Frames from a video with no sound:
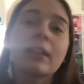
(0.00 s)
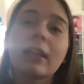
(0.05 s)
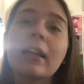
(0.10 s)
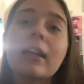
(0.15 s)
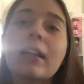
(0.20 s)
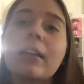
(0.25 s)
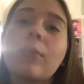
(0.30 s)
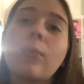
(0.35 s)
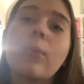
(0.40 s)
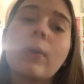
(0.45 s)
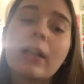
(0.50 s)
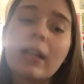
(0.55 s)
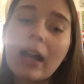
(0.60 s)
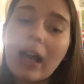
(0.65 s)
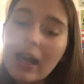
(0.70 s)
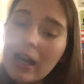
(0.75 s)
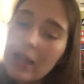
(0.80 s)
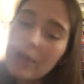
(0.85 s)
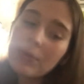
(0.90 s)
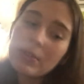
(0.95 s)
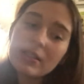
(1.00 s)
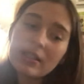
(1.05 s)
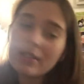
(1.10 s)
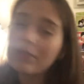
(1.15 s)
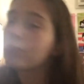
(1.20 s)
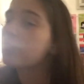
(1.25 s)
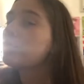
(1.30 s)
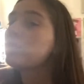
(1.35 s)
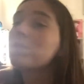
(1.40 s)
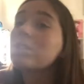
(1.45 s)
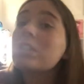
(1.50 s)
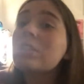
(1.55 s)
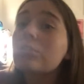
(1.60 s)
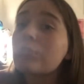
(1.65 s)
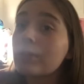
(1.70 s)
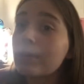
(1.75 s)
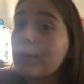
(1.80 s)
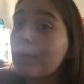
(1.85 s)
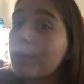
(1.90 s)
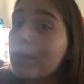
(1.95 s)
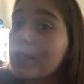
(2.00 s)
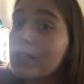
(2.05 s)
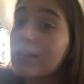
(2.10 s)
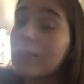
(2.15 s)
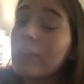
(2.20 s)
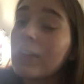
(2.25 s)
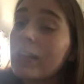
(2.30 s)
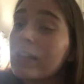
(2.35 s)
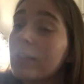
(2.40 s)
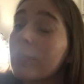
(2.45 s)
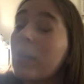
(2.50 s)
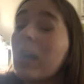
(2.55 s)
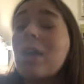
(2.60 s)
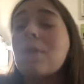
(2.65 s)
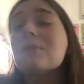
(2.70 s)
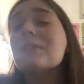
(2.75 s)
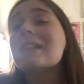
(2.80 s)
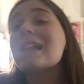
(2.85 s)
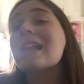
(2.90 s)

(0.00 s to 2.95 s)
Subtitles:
kid when I was into the creepypasta fandom. I was